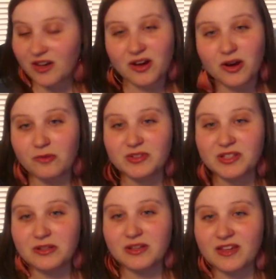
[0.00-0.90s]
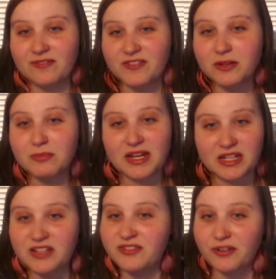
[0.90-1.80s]
hopefully that can fill my
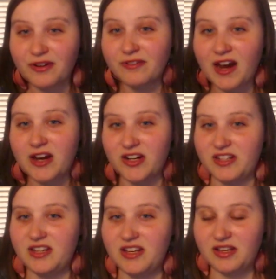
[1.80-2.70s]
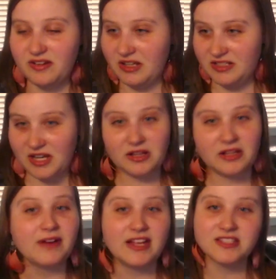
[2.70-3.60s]
need for Rick Riordan until he
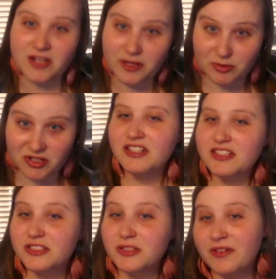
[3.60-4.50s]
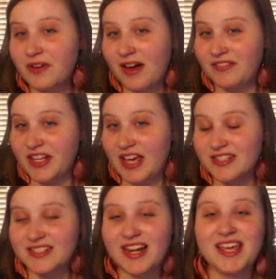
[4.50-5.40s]
writes another book. So if you haven't
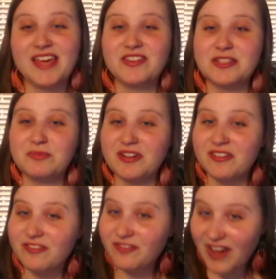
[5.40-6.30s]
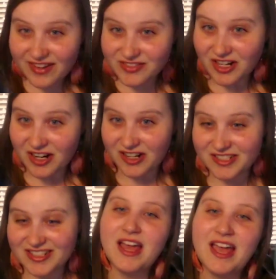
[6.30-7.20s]
guessed, I gave this book 5
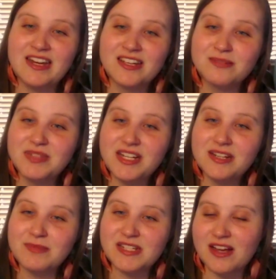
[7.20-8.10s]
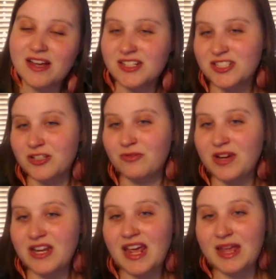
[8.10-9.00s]
stars, and it completed my challenge to
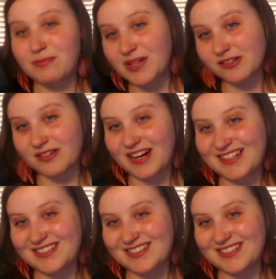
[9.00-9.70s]
read a middle grade.